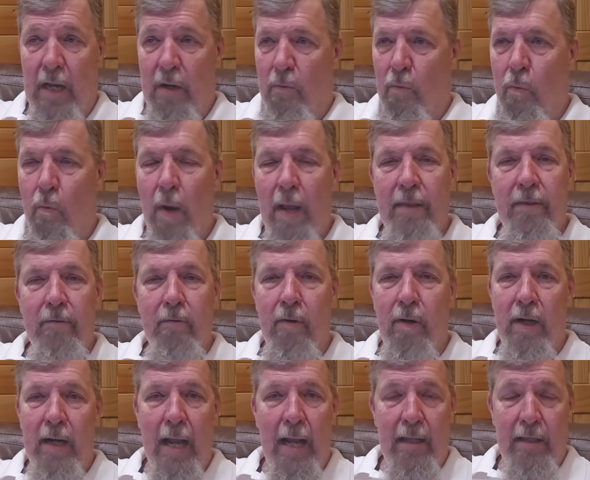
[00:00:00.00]
And whether
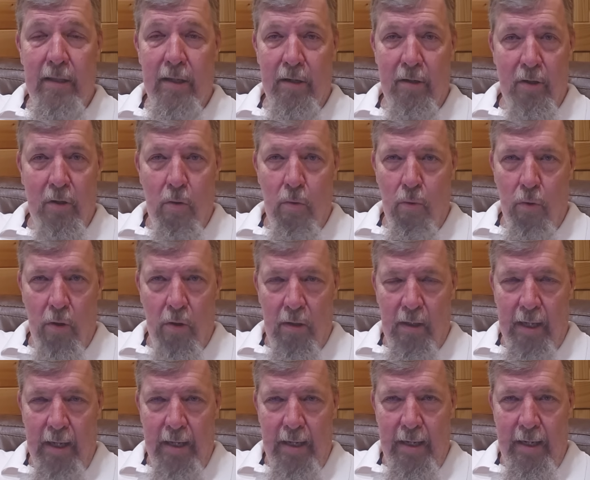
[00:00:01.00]
or not they're
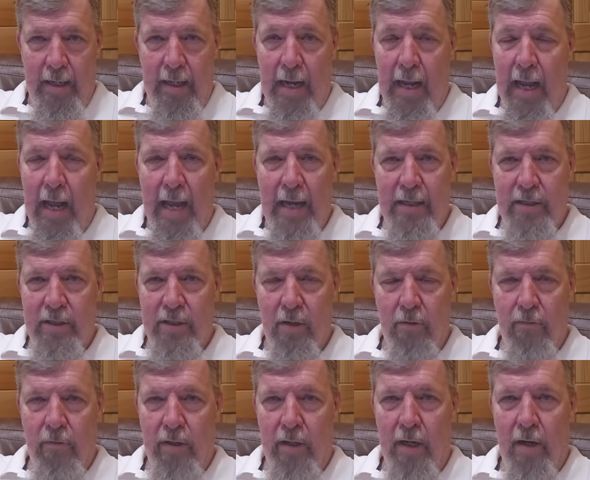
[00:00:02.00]
correlated, I
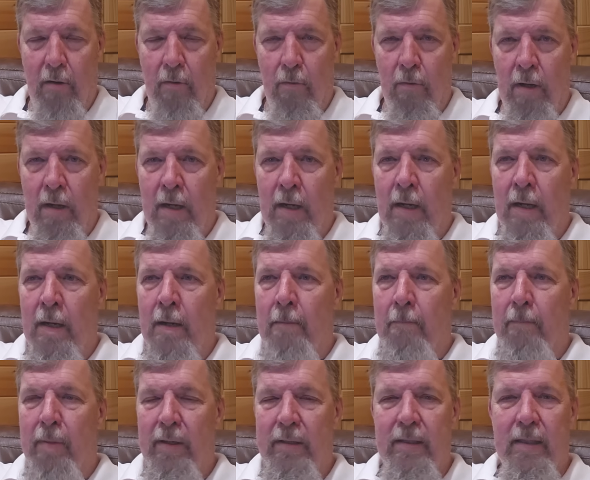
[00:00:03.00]
don't know.
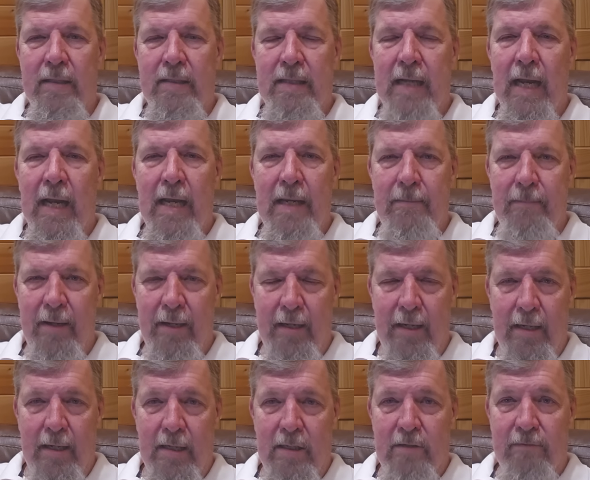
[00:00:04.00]
But the
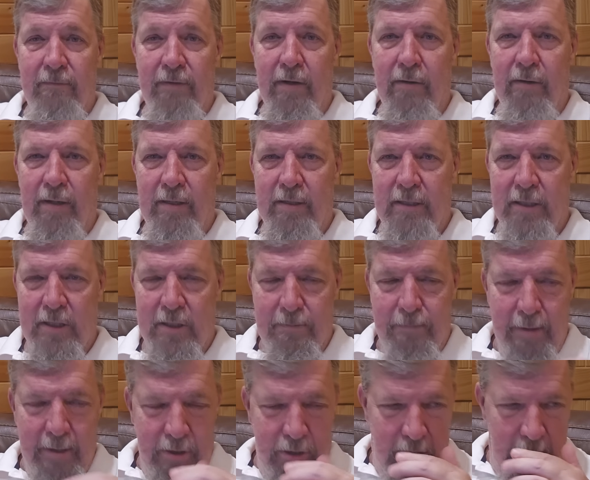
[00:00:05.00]
timing is very
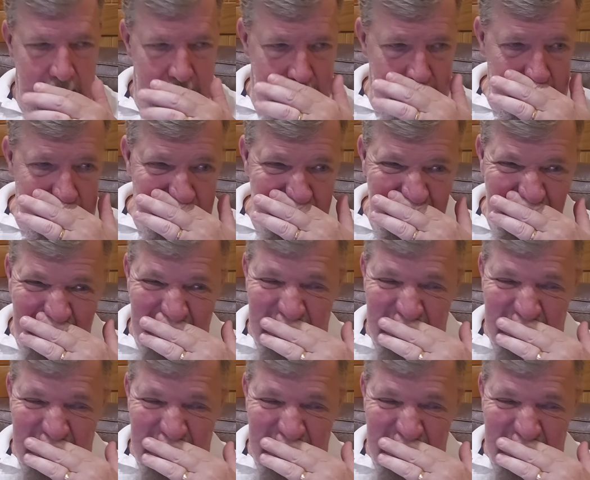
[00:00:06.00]
suspicious.